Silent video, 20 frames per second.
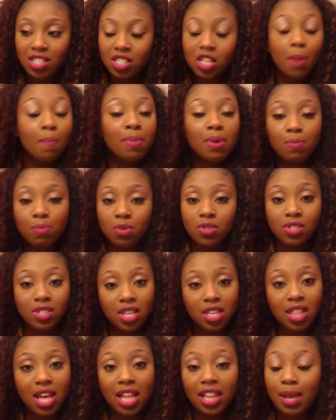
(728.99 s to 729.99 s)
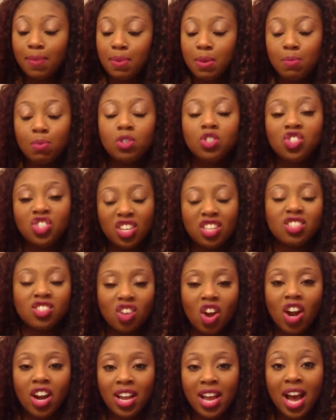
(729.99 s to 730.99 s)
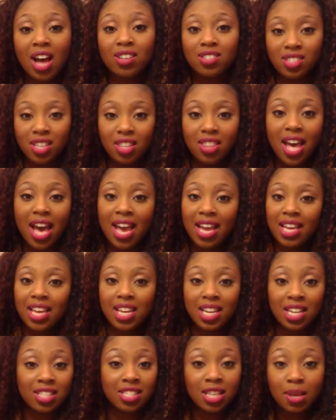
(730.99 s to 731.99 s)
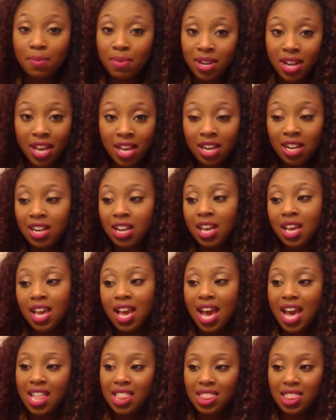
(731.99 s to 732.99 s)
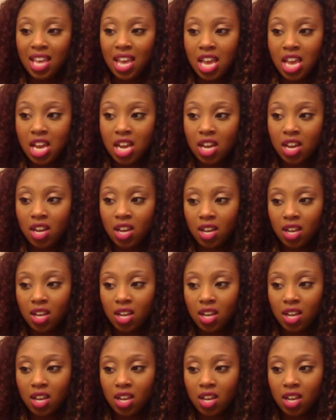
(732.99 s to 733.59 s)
Some people see that. Like, people just starting out see that and get intimidated and think,